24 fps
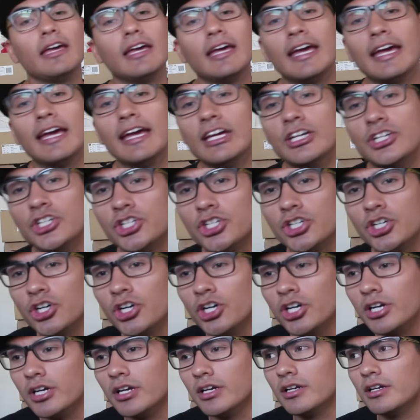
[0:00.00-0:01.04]
a
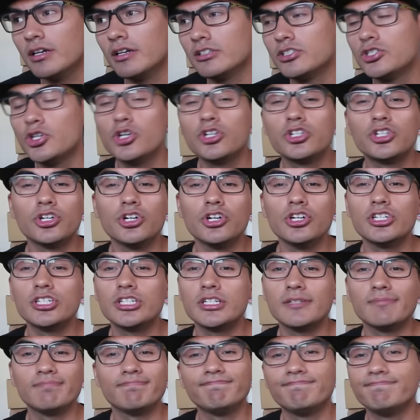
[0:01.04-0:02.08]
shirt, two
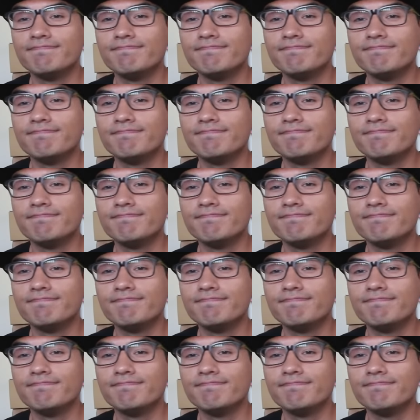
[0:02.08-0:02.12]
shirts,